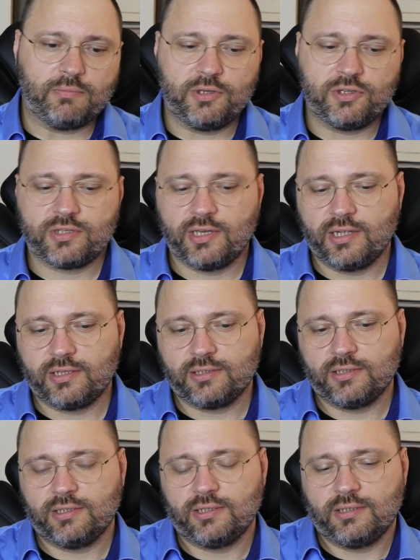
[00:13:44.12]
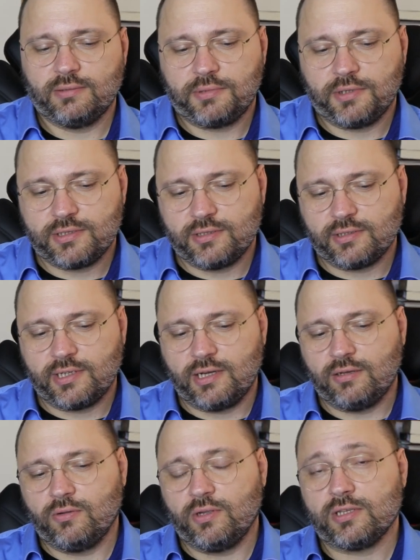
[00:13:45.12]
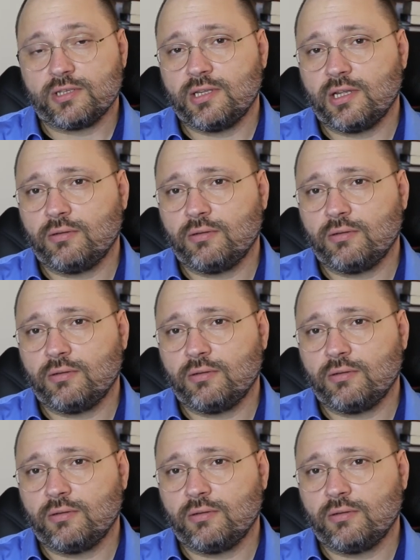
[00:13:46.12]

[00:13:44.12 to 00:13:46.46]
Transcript: It means that President Erdogan is